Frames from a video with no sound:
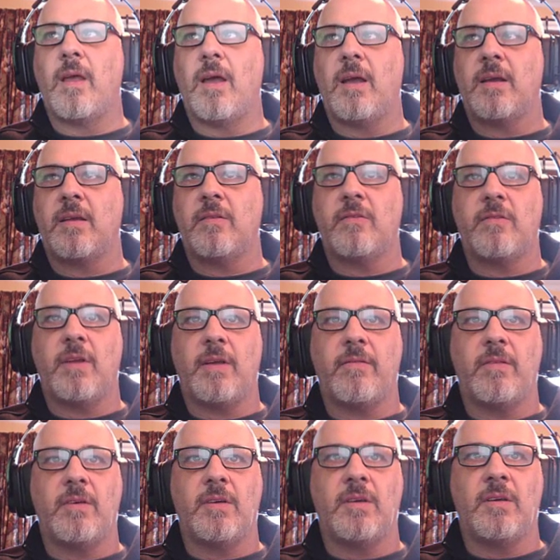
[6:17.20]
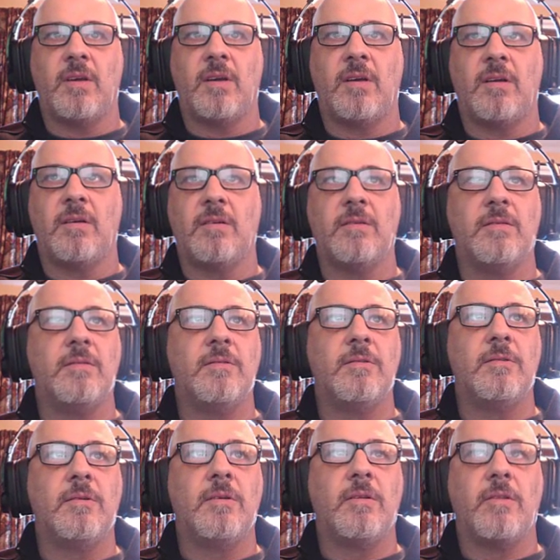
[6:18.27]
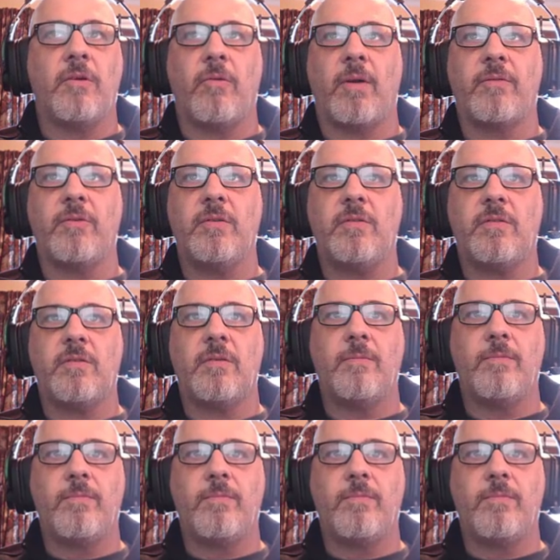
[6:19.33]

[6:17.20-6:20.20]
I can save the reference,